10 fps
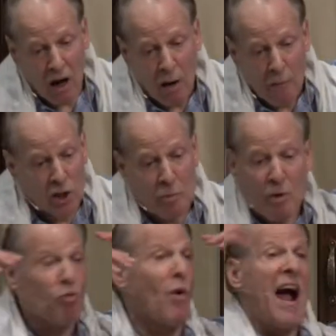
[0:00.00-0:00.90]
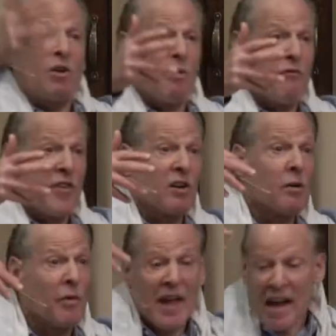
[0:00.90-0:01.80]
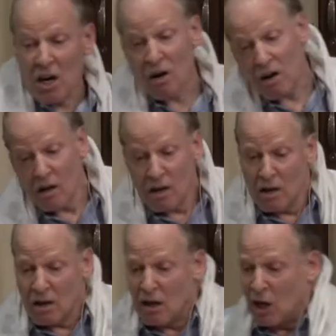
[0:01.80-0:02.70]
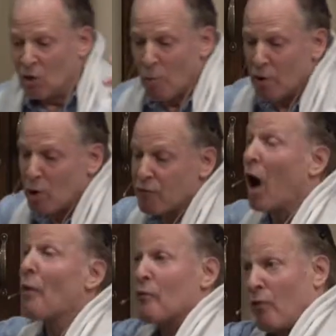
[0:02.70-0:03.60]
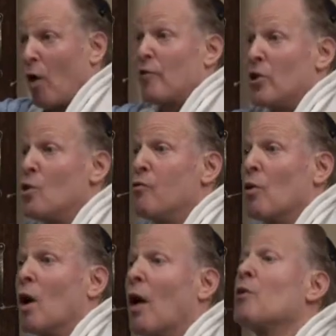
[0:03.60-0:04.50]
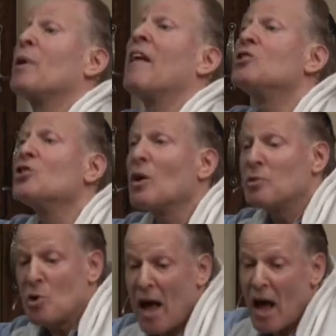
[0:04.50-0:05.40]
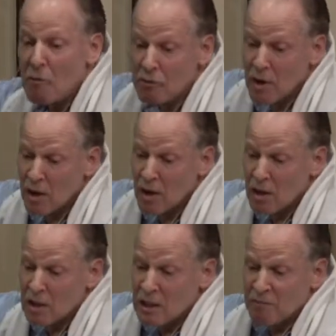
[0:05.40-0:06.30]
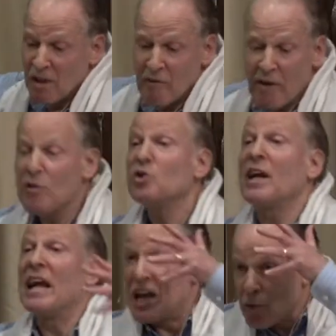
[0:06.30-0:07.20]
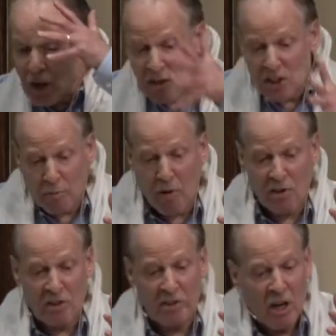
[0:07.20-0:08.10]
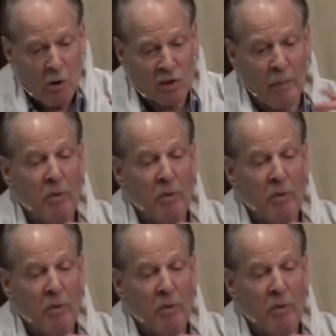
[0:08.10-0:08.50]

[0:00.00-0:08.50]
because you'll be racked with fear and with anger. It won't be good for, for, for you for other relationships you have. If, if, you stay angry at this person, you'll tend to